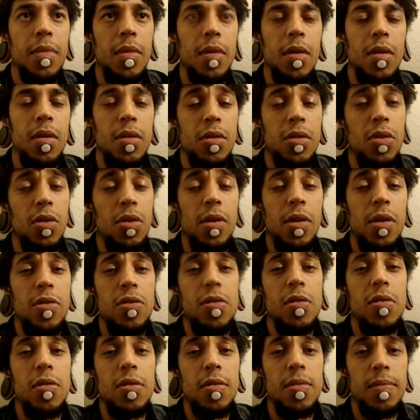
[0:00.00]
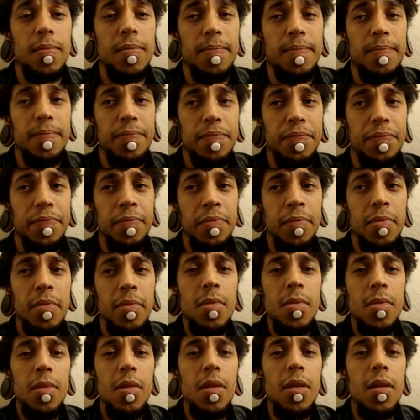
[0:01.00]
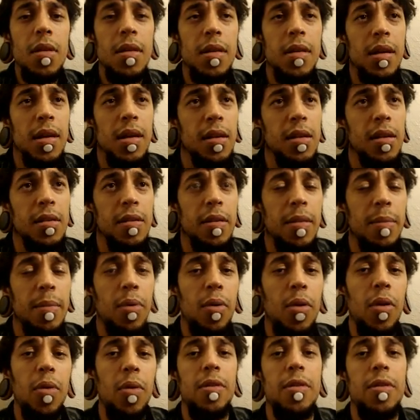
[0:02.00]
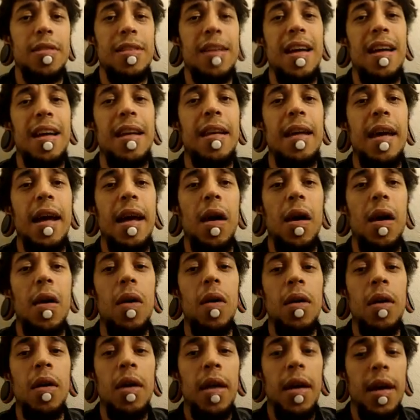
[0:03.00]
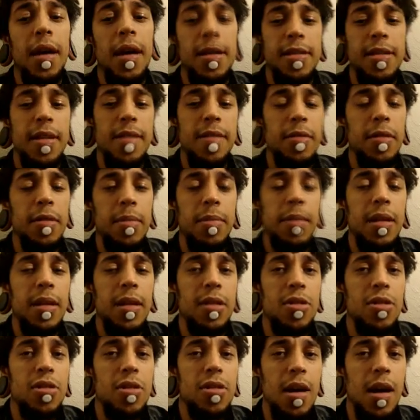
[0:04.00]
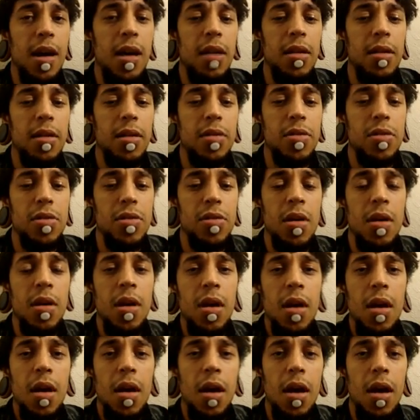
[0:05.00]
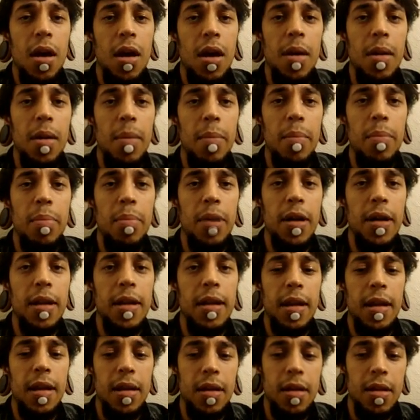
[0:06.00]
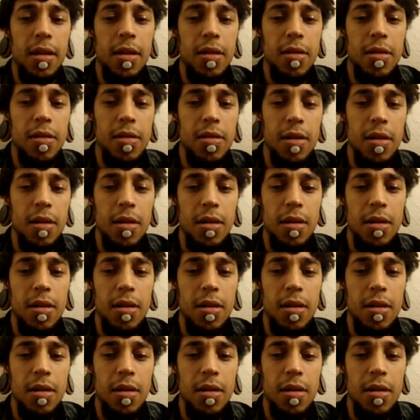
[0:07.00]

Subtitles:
2 inches. Getting to the point where it's at now has definitely been a challenge, but it's